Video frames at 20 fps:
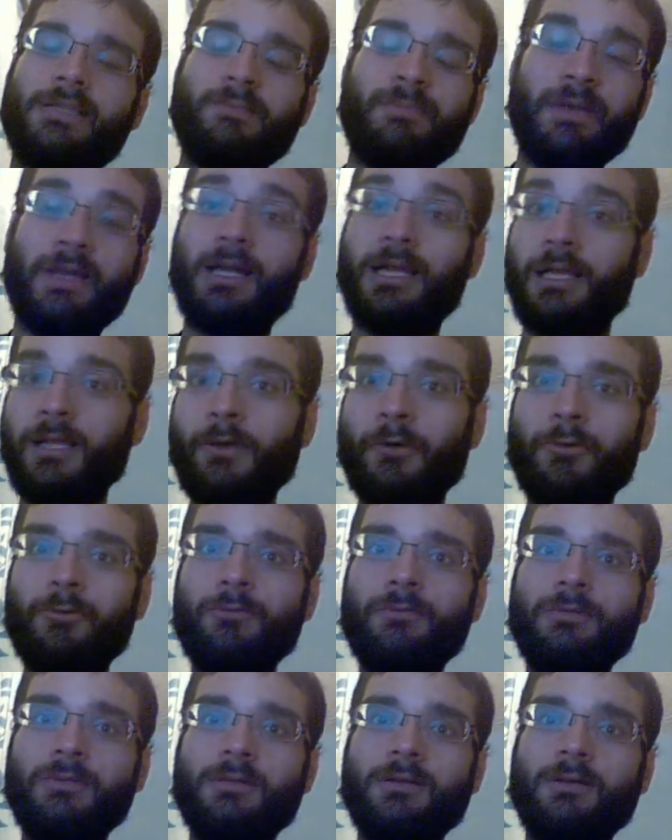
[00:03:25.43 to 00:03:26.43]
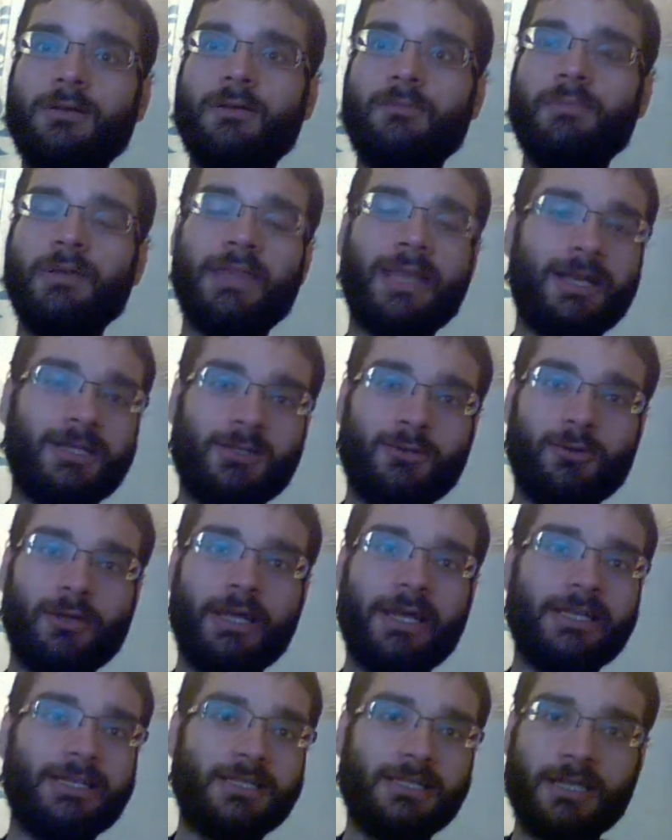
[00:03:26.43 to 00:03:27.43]
big clue, but that's all
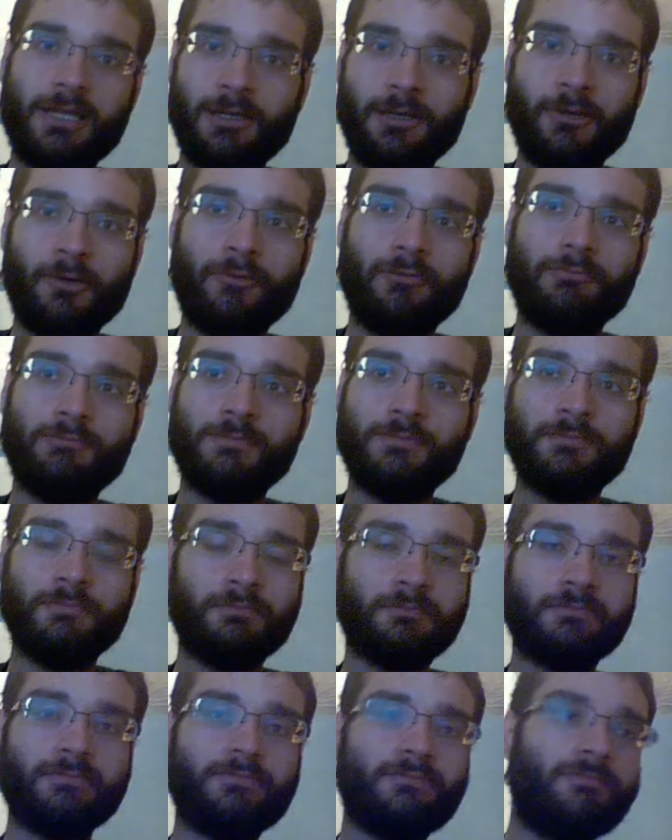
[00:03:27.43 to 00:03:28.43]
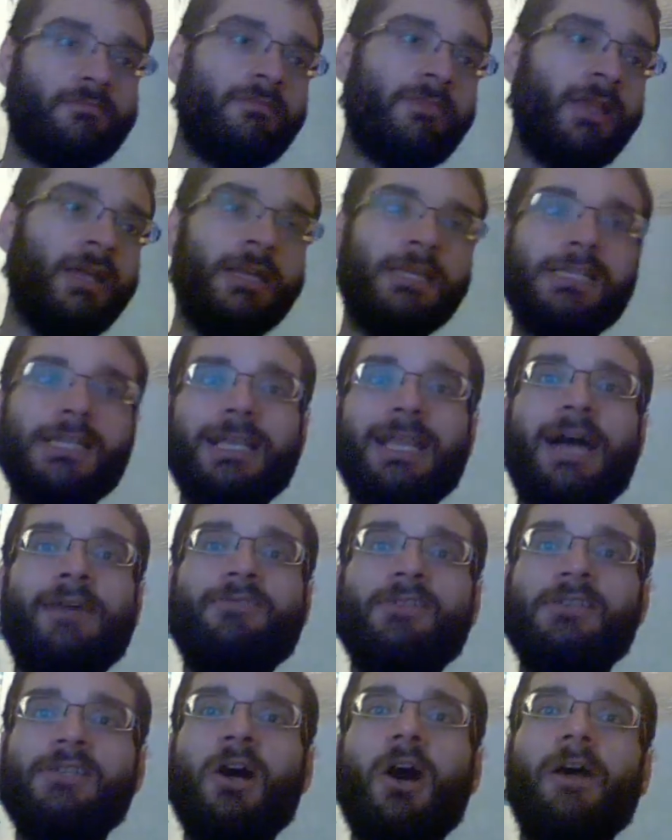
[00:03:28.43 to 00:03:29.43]
it is a clue. You still
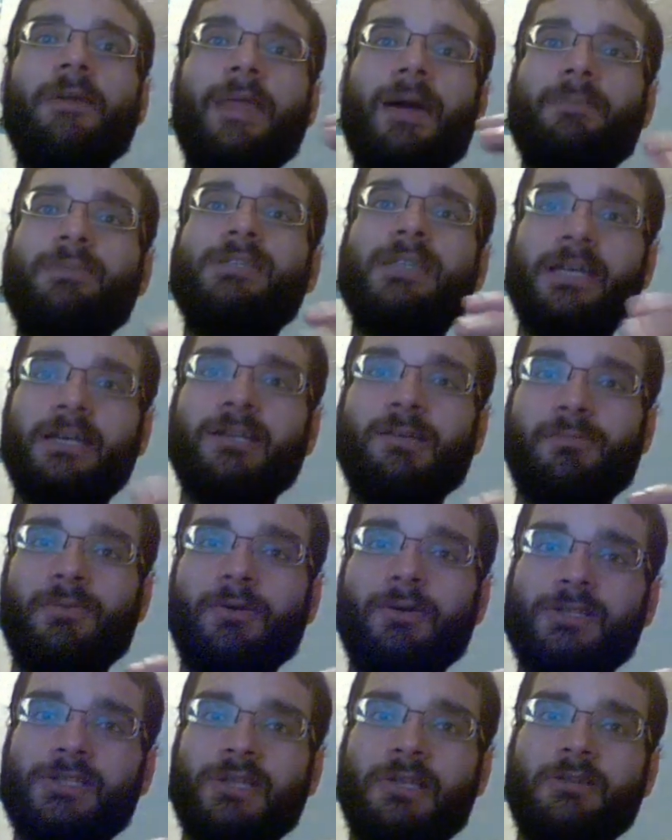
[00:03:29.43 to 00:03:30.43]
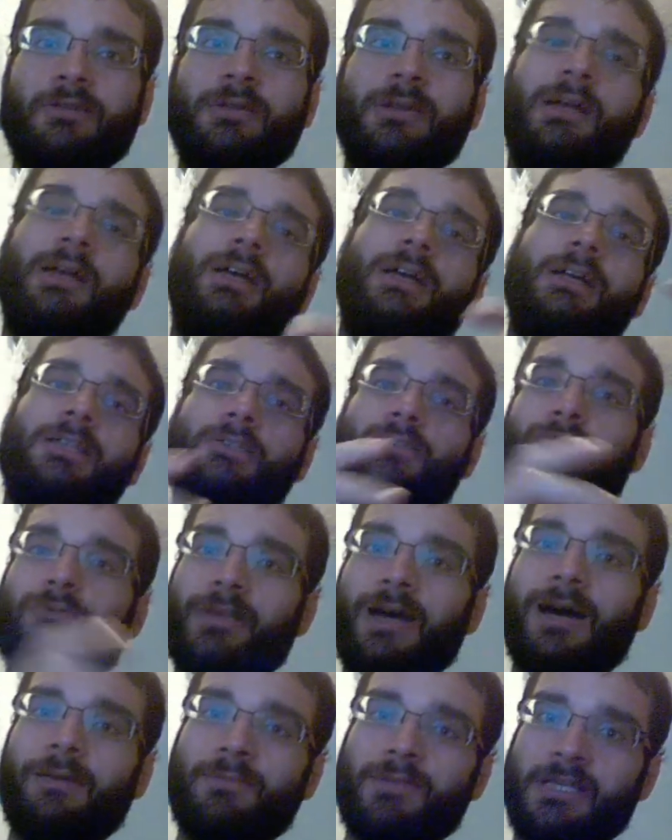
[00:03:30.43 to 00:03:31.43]
have to tie that particular person to
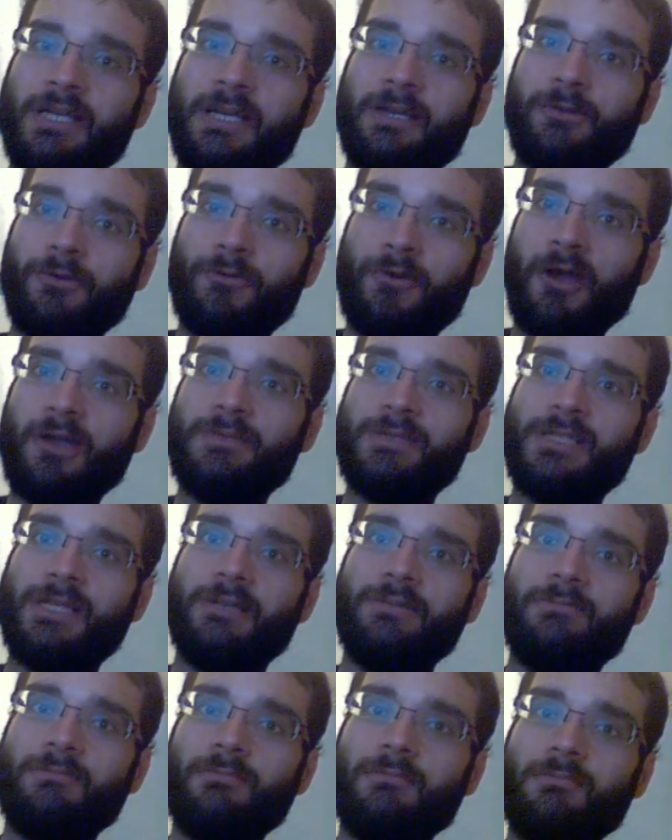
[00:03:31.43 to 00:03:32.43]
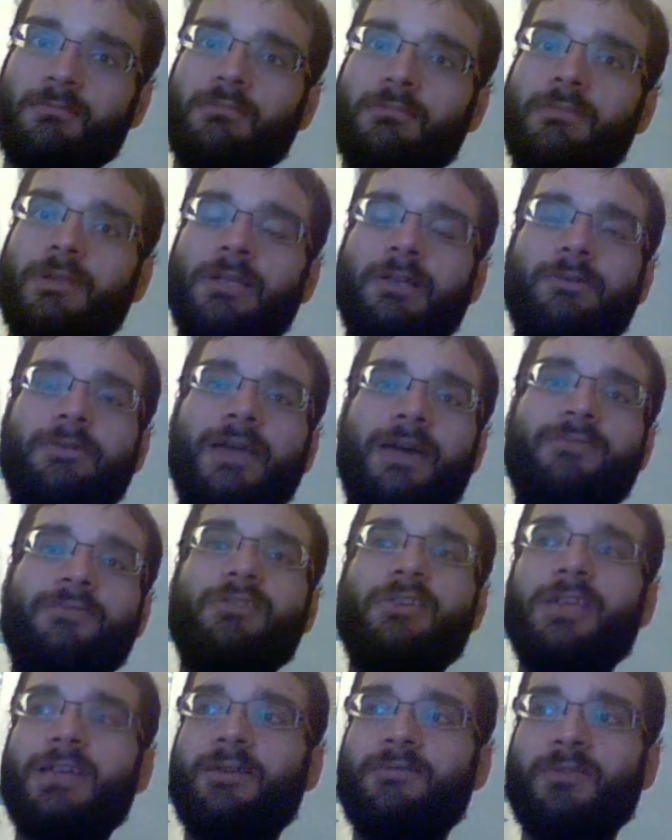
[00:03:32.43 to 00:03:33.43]
that particular crime scene. You know,
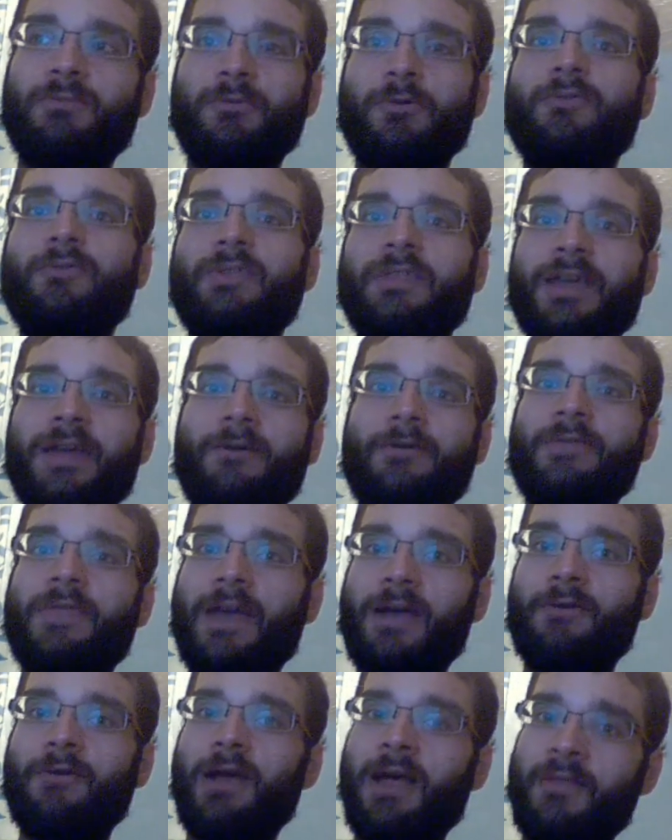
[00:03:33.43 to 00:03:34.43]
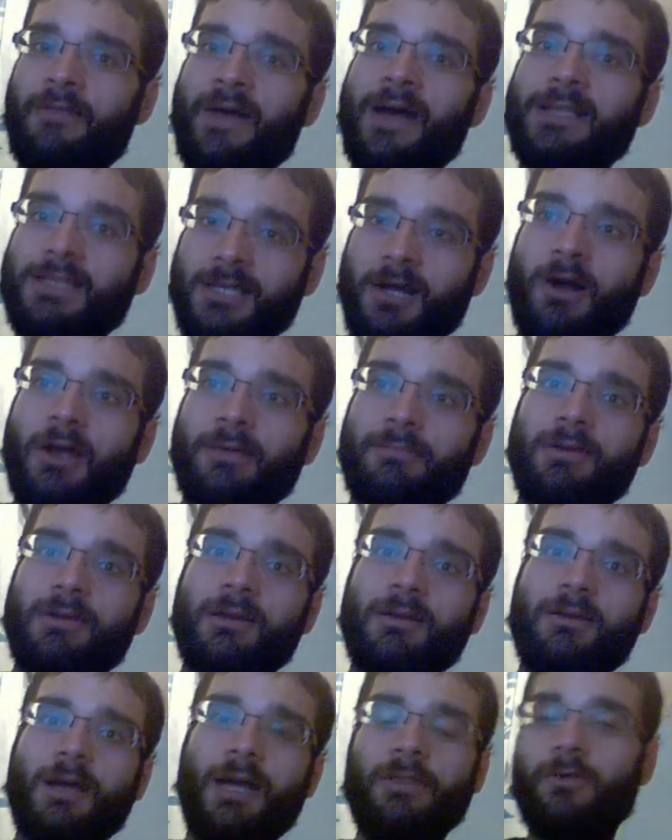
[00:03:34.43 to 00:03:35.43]
you have to prove that they were there at that time
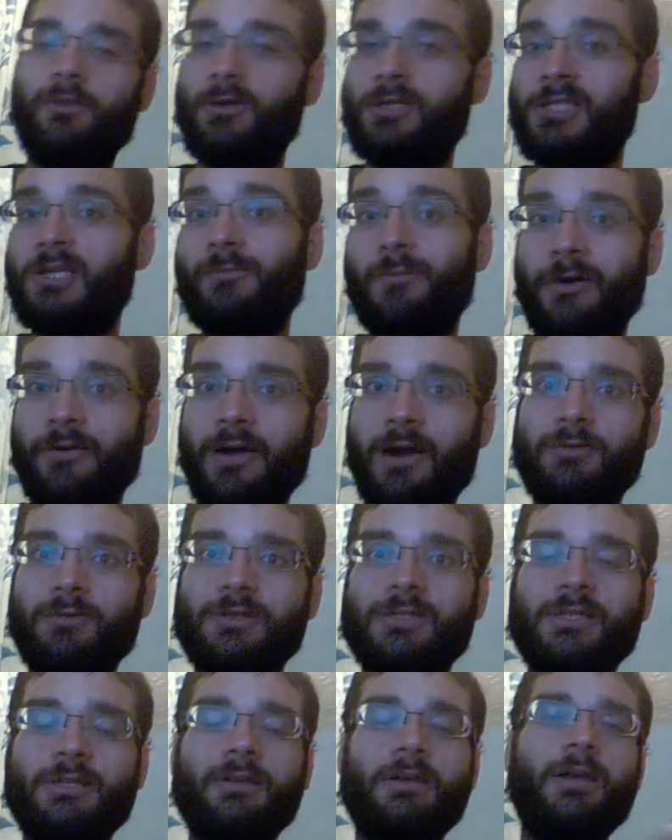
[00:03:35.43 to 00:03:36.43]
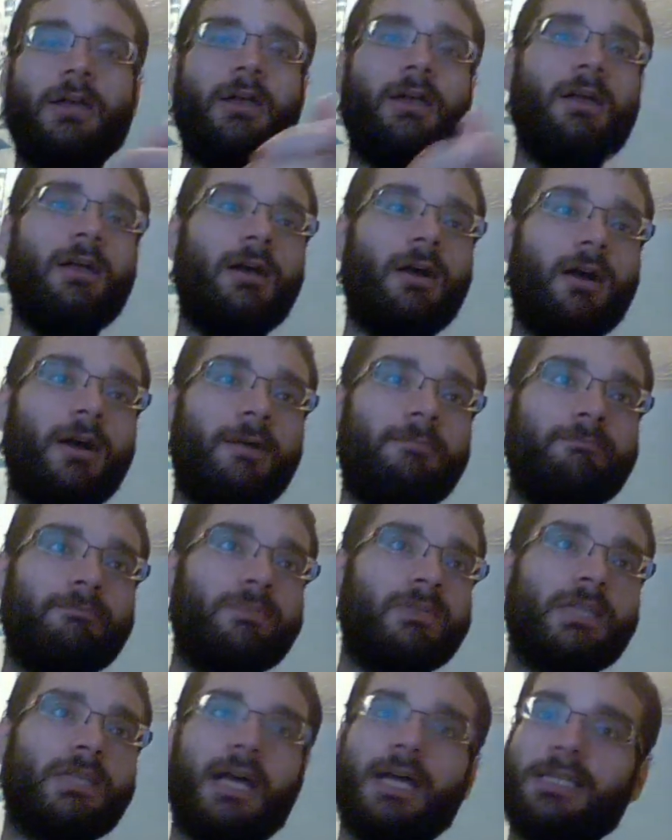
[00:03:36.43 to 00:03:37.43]
and not somewhere else.
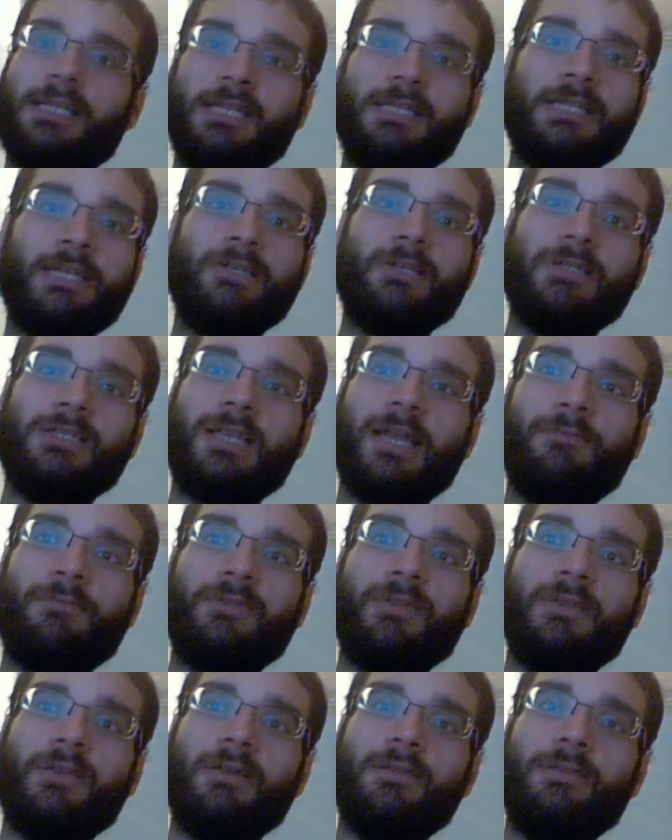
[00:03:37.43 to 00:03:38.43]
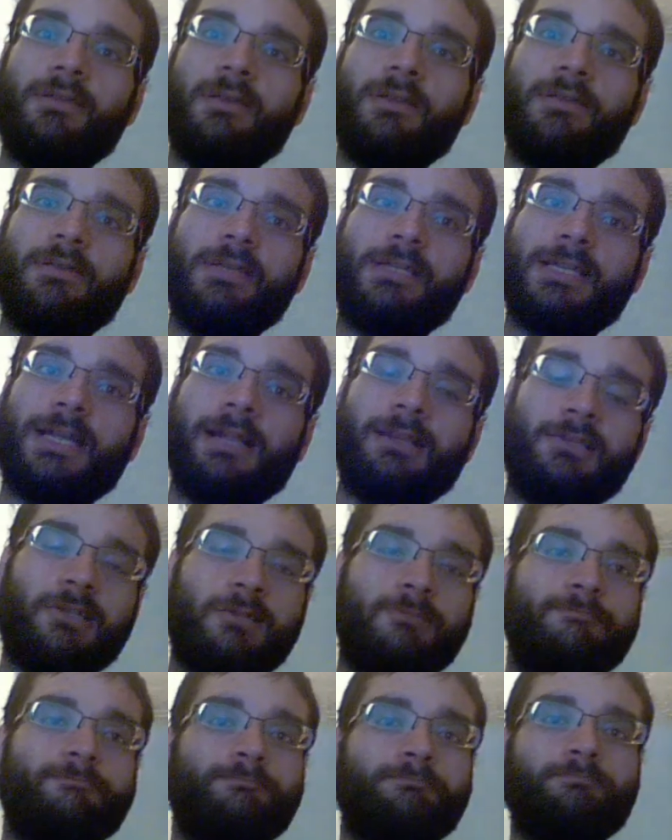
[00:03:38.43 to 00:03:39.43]
As I said, just like with the
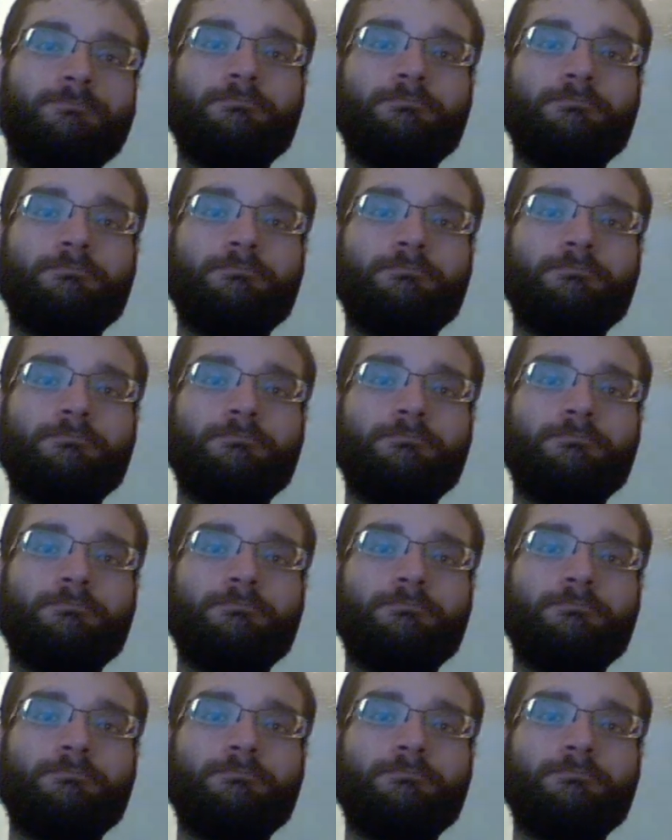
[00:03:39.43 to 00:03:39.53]
skeleton